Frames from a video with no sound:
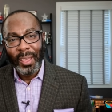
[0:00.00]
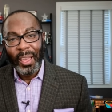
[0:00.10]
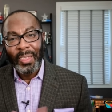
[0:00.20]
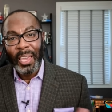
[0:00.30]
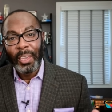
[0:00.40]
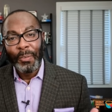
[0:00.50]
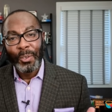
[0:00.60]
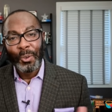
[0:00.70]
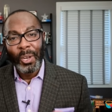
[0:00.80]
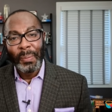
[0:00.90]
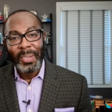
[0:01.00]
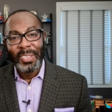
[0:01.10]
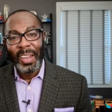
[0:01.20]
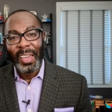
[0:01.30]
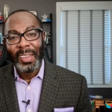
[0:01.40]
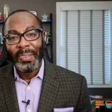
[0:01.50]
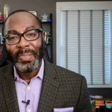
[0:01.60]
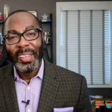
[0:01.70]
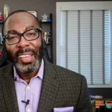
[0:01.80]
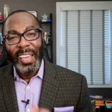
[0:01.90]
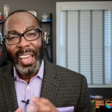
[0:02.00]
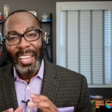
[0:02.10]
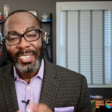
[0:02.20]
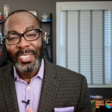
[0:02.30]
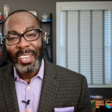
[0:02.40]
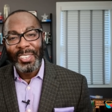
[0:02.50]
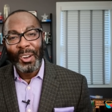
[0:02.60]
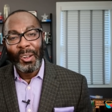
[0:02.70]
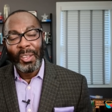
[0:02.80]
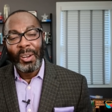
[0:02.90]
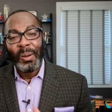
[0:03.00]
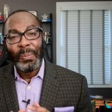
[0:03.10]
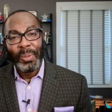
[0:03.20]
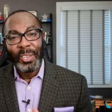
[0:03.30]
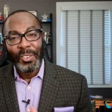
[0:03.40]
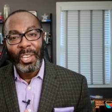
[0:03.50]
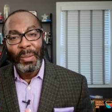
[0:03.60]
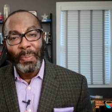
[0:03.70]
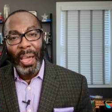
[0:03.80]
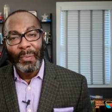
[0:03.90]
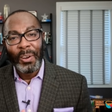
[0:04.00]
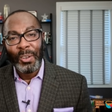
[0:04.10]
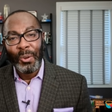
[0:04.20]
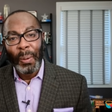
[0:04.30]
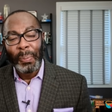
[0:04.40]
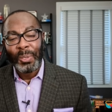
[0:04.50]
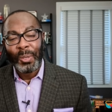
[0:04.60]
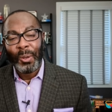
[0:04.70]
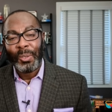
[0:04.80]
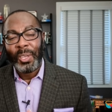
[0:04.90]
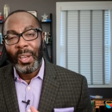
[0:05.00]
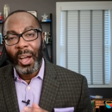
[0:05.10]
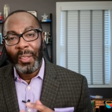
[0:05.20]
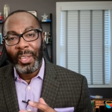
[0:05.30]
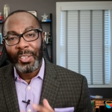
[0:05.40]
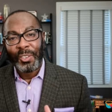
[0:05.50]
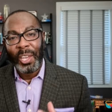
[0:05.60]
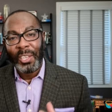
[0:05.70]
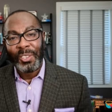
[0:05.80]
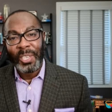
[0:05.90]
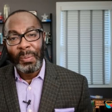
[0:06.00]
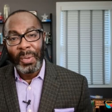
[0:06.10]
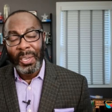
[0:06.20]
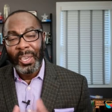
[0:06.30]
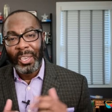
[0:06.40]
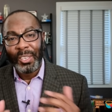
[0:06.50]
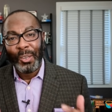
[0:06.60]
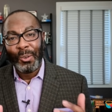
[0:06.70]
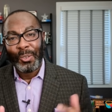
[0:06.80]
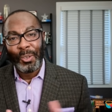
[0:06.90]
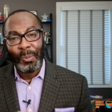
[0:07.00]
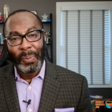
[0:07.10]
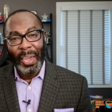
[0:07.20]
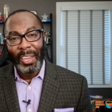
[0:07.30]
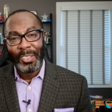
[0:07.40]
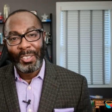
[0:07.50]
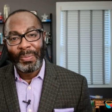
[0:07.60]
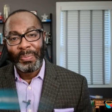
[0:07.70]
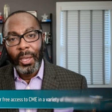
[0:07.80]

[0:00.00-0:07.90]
Thank you for joining me today. As discussed earlier, please check back for new episodes on the Exchange CME YouTube page.